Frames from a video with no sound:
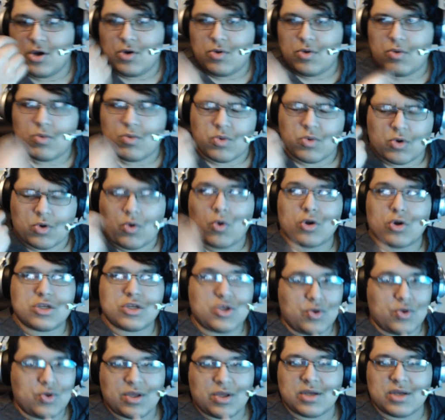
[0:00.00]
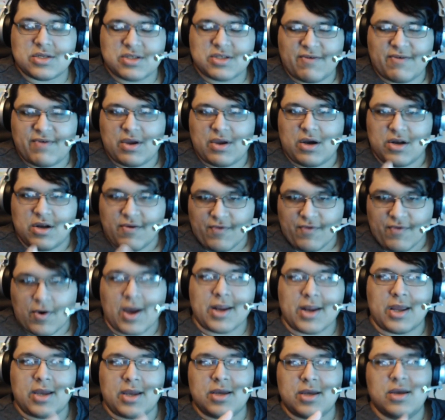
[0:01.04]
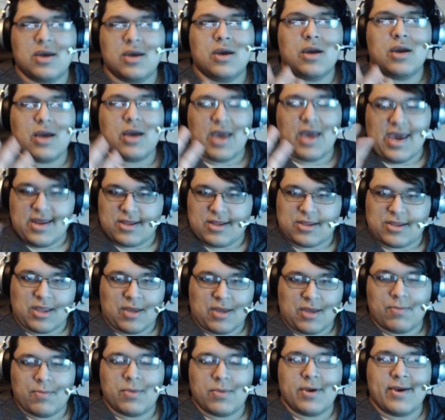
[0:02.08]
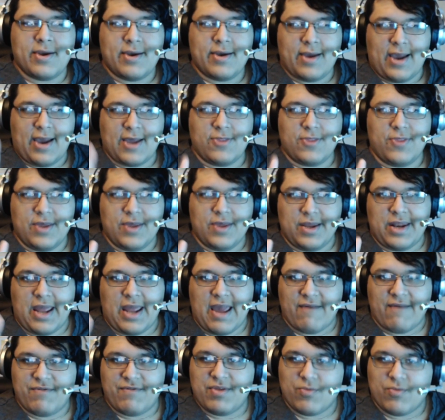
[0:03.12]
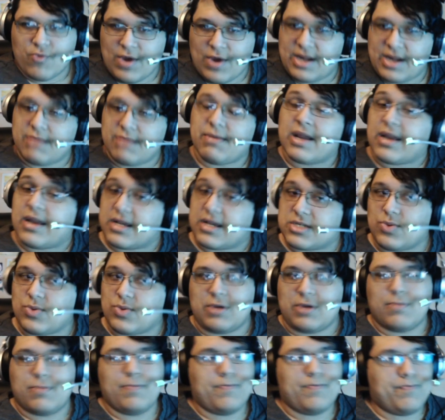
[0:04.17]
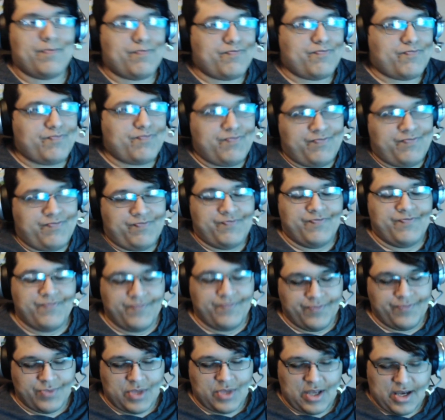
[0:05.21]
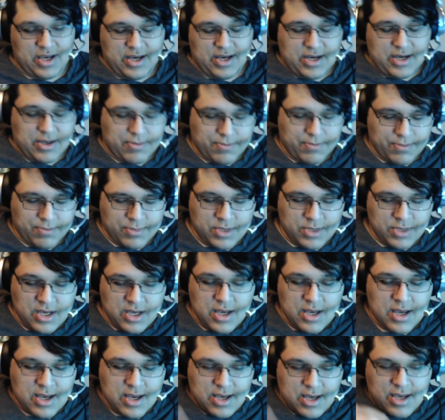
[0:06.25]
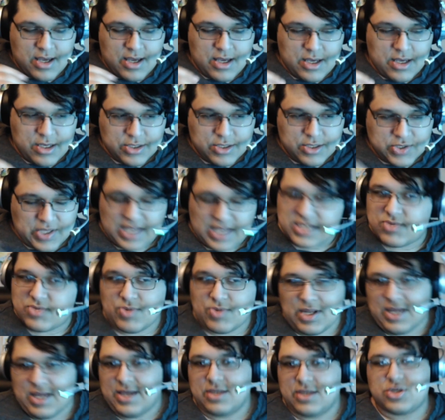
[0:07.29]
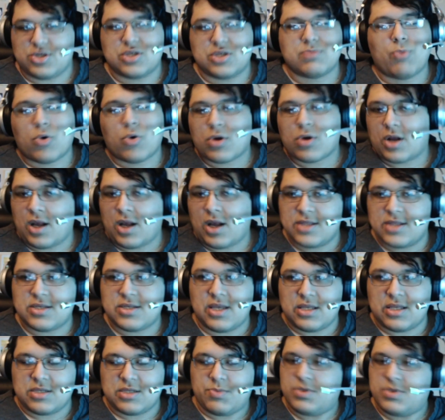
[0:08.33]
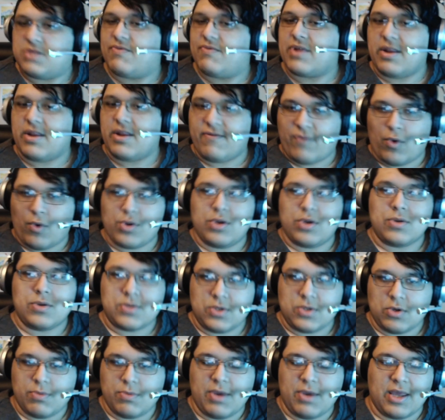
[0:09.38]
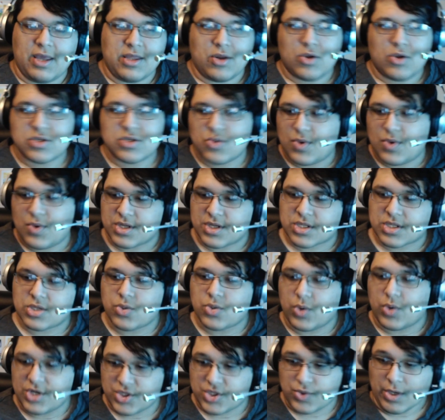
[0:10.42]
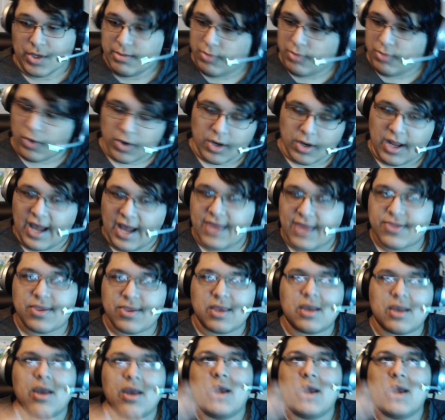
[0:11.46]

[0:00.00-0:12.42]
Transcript: record two things of it on Friday, edit them, and then have them ready by next week. um, so that's really it. Just more content specifically for YouTube, and then I also want to Twitch stream more. I think